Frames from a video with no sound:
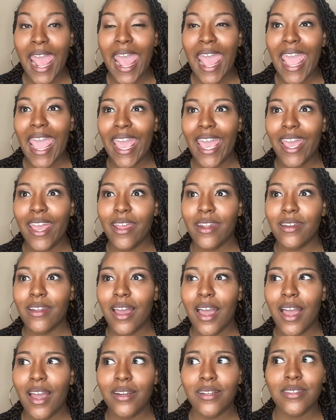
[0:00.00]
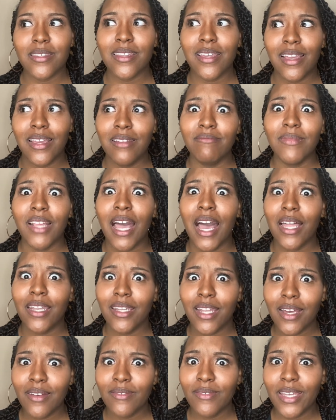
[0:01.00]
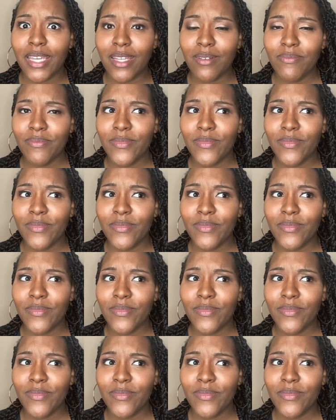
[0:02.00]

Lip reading: And honestly, I love it,